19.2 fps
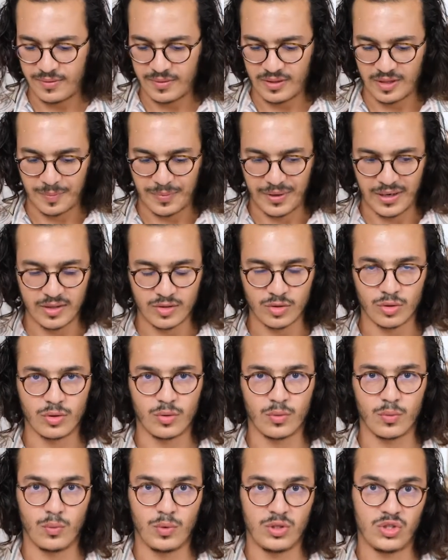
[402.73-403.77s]
depends on
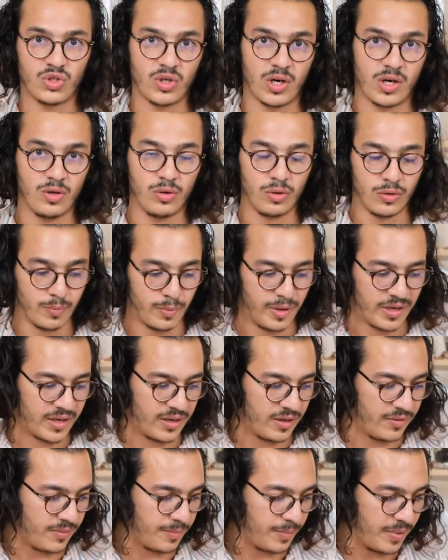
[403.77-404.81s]
which jar you're
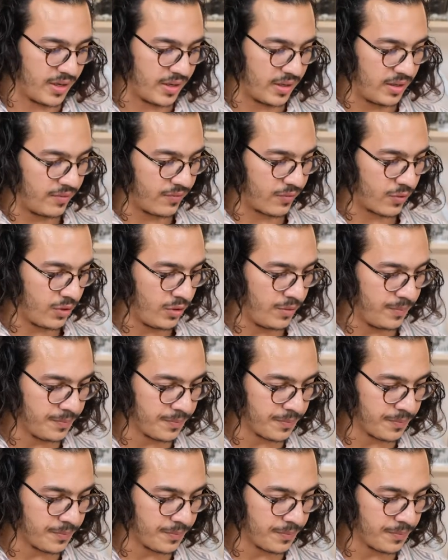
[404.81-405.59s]
making it for.